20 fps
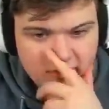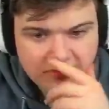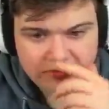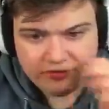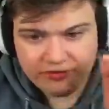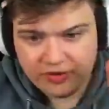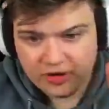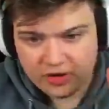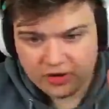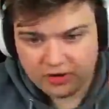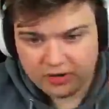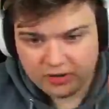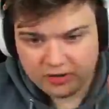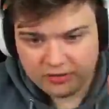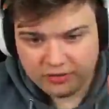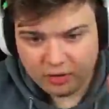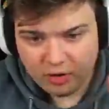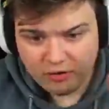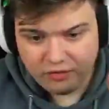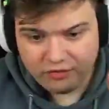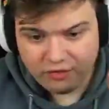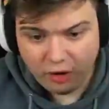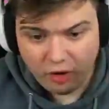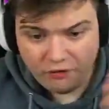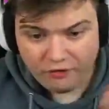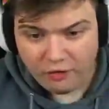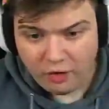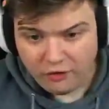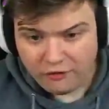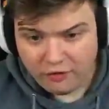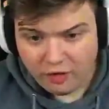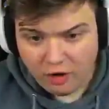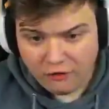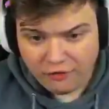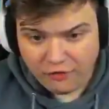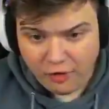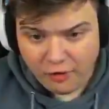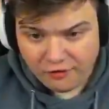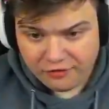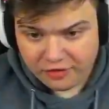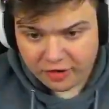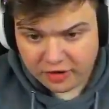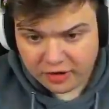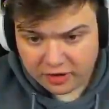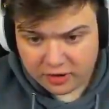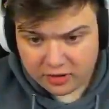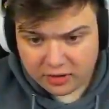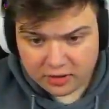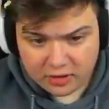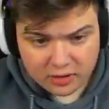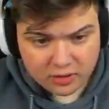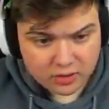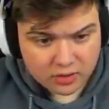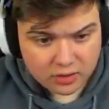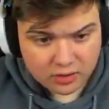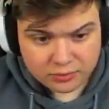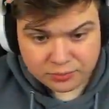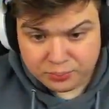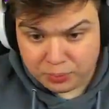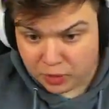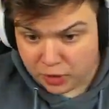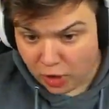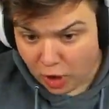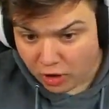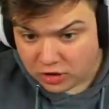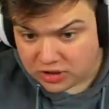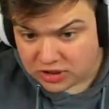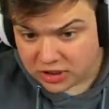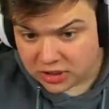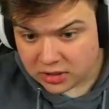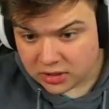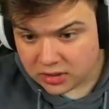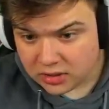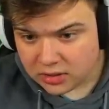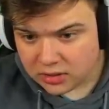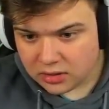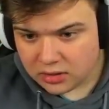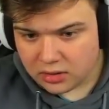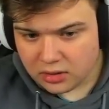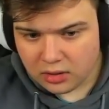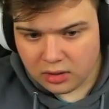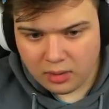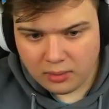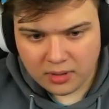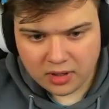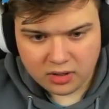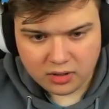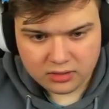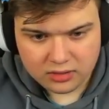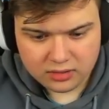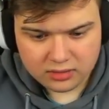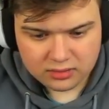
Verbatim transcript: Third. Fourth. Fourth. Fourth. Fourth. Fourth. Blue Dogs! Oh my god.